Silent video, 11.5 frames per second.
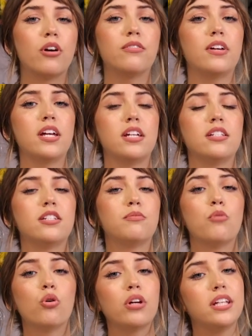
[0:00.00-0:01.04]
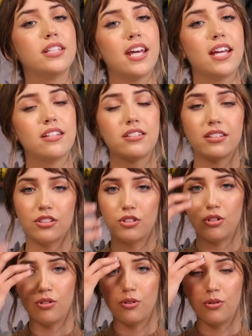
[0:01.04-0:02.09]
of a smoky taste
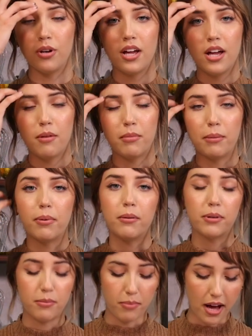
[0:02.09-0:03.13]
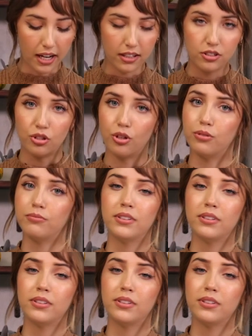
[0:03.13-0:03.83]
to my pumpkin pie. So